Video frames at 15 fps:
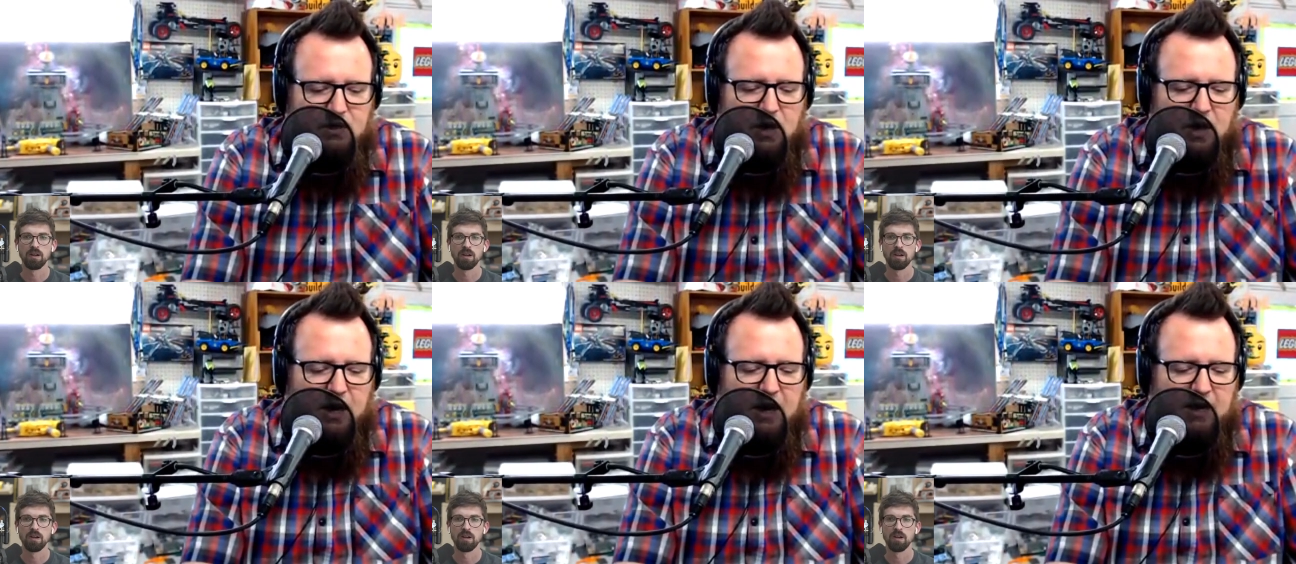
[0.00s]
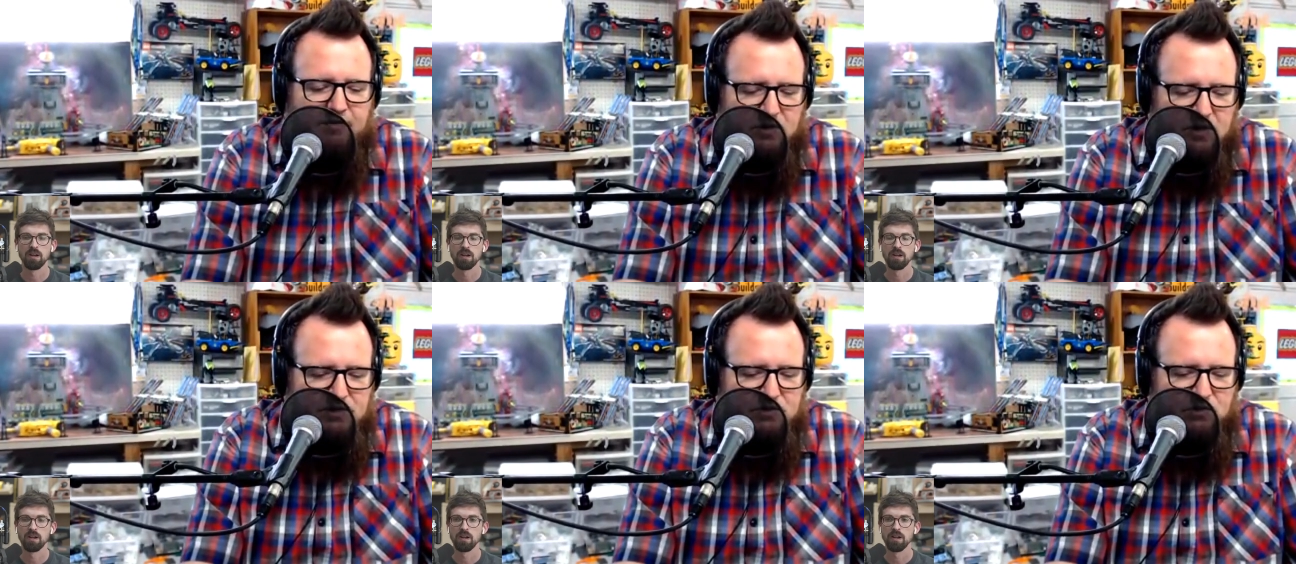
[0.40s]
Speaker 1: Uh,
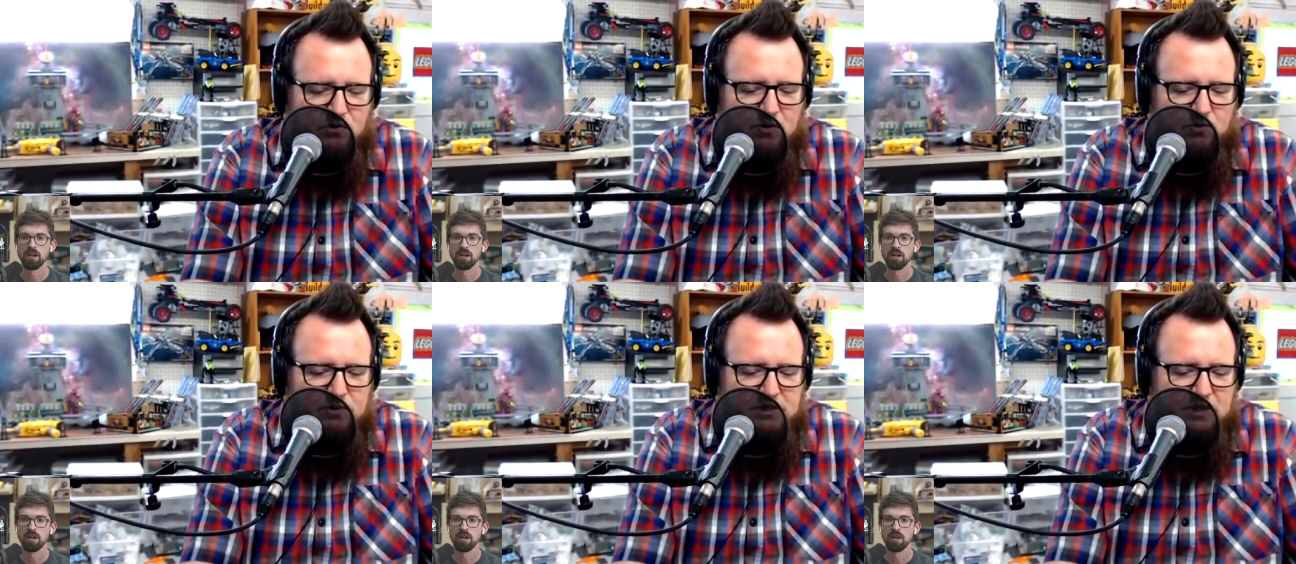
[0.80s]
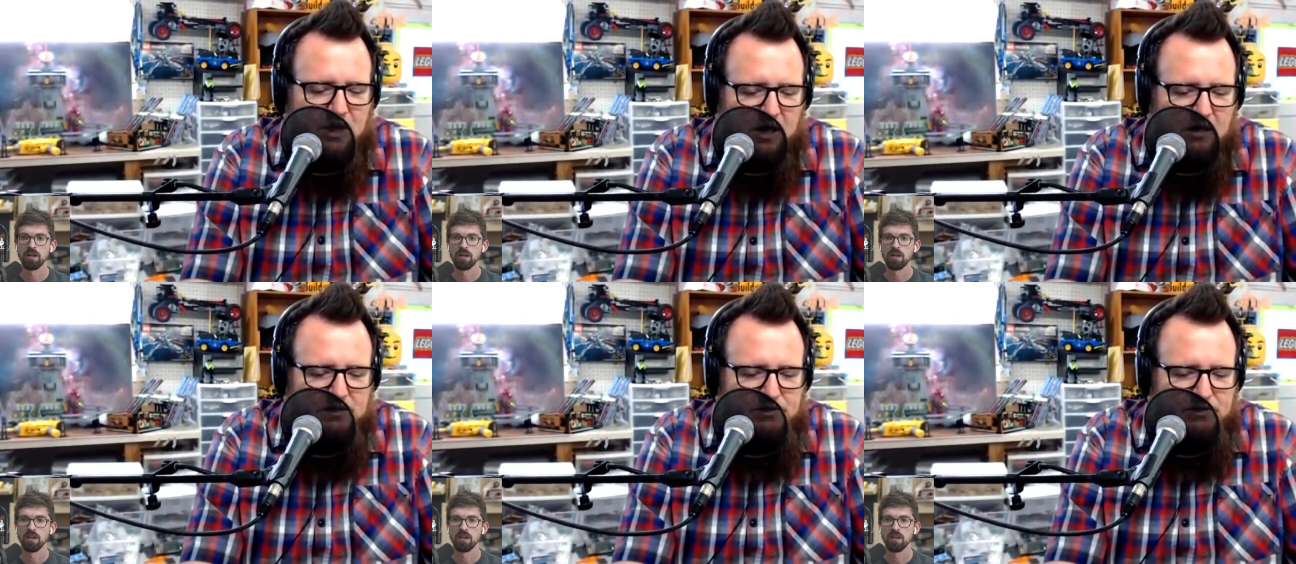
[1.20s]
after high school, I went to
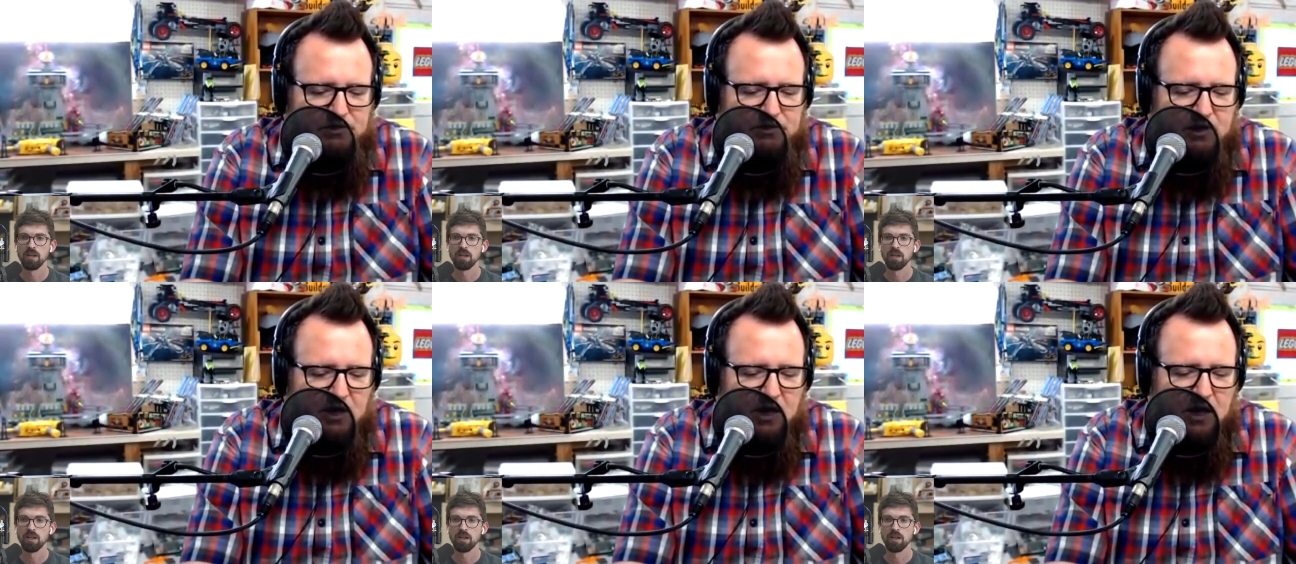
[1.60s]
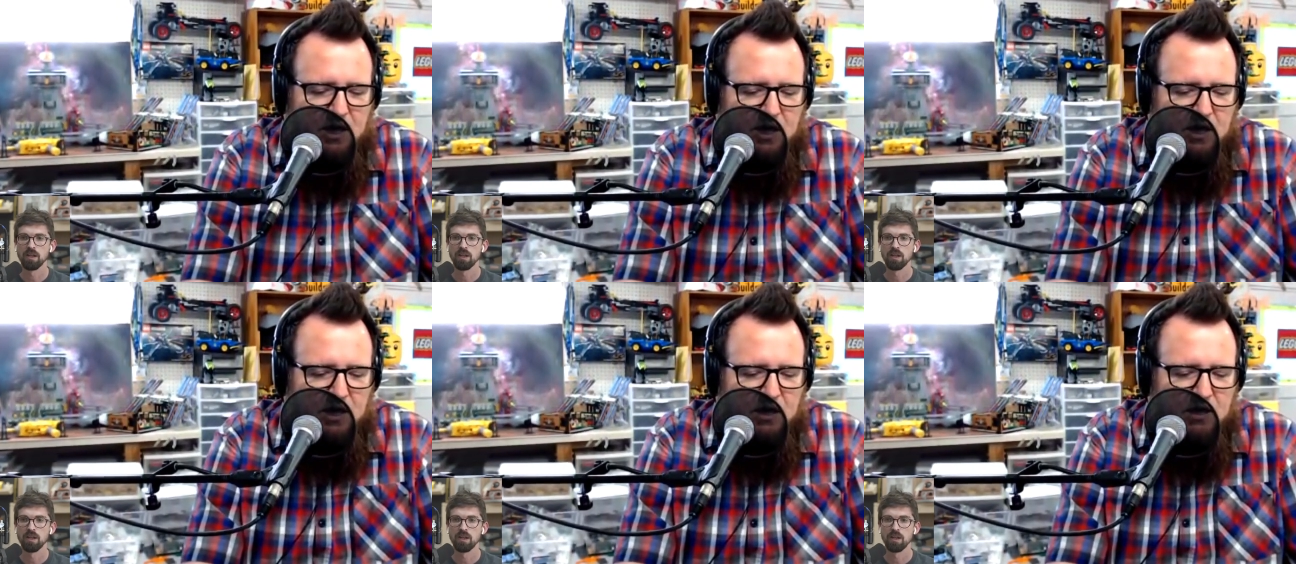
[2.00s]
college,
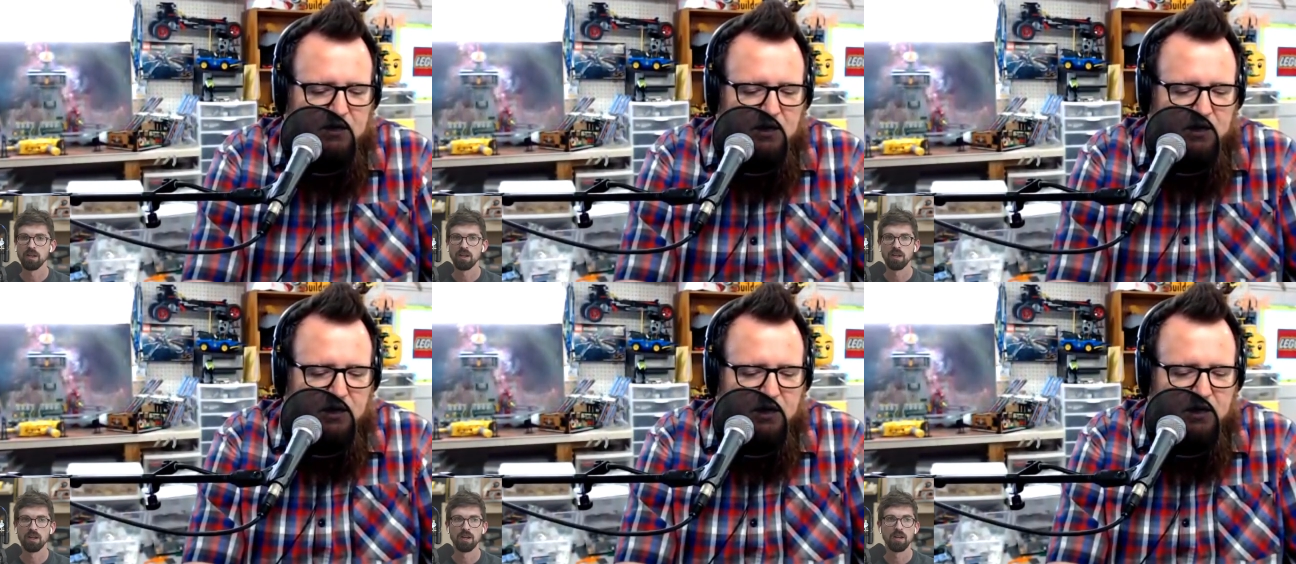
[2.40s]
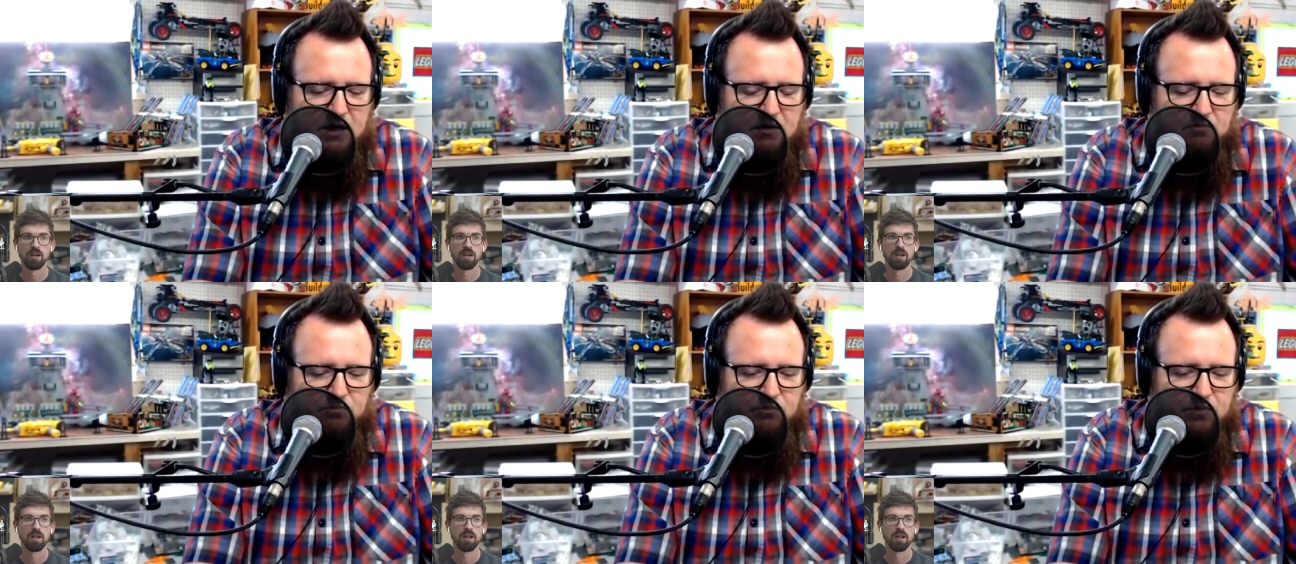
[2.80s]
and
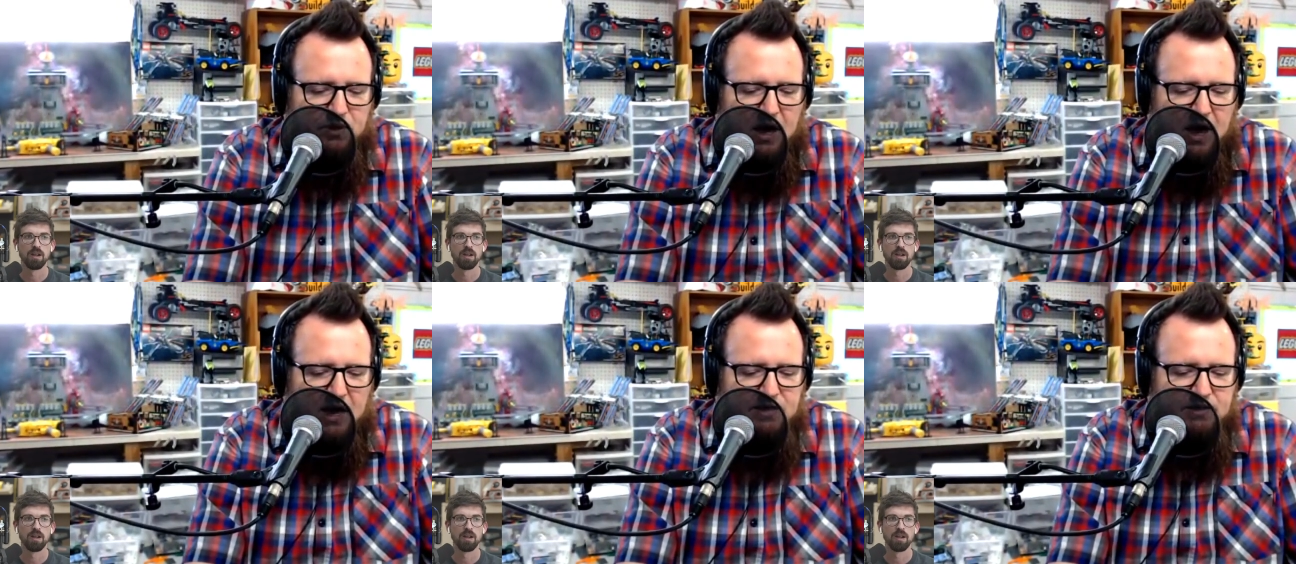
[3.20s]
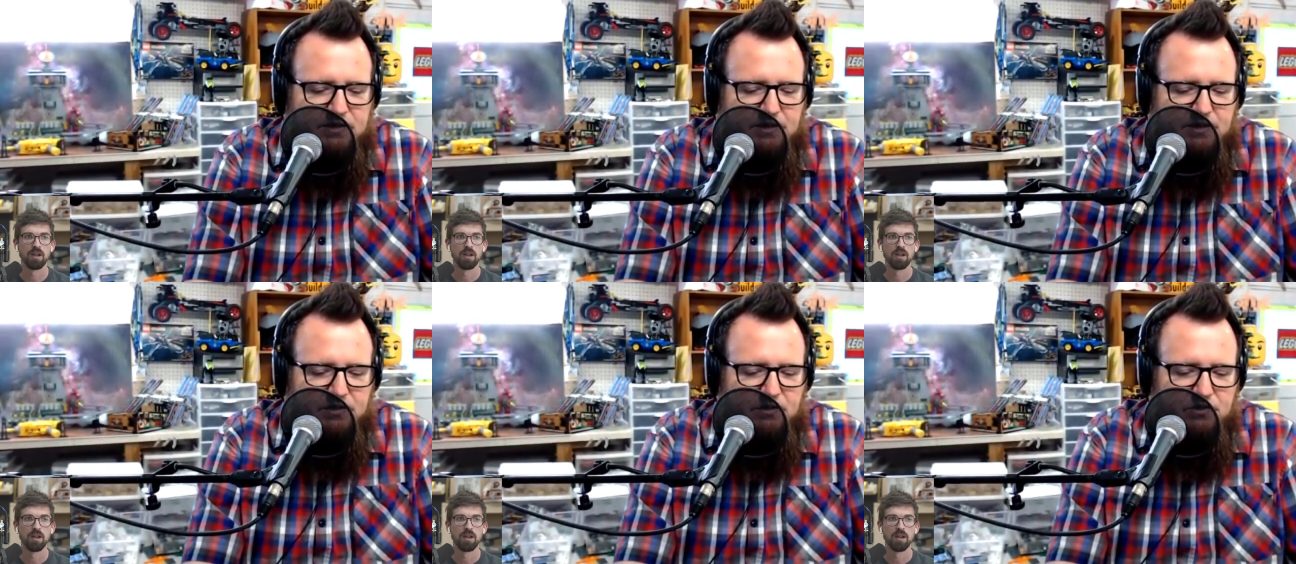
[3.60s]
um, I
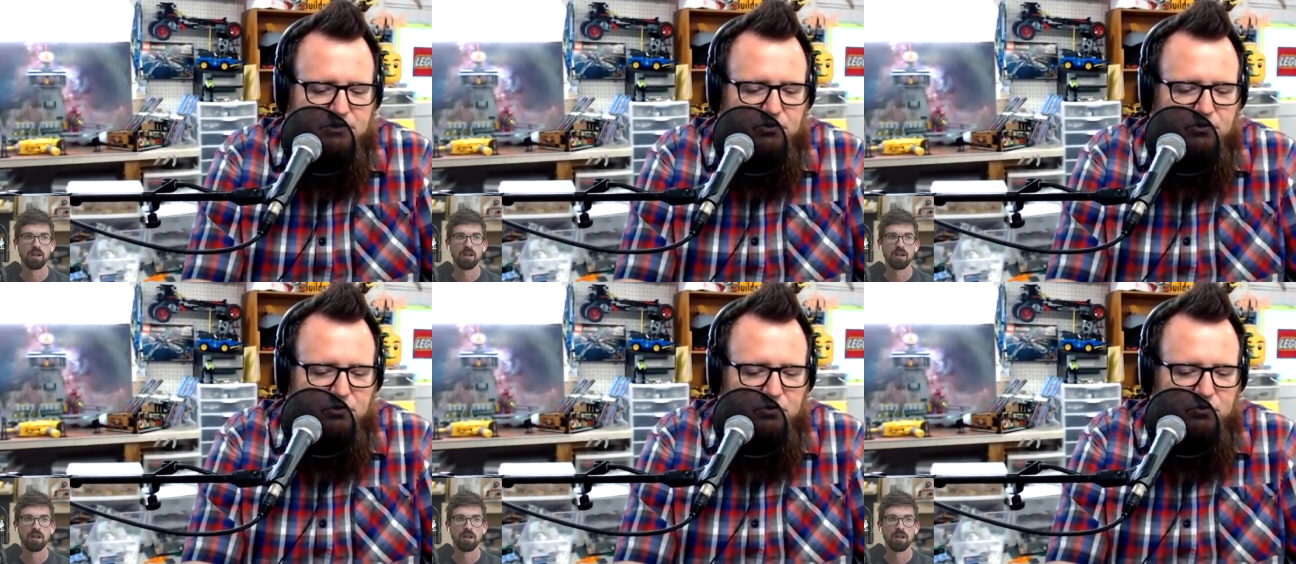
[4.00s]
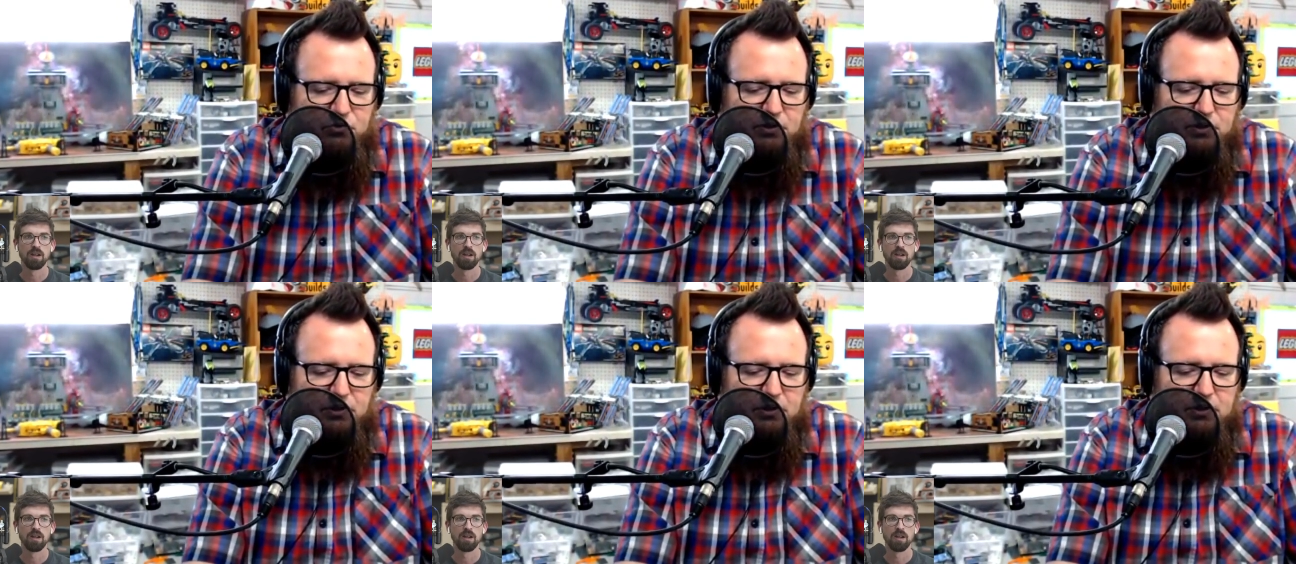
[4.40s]
didn't do.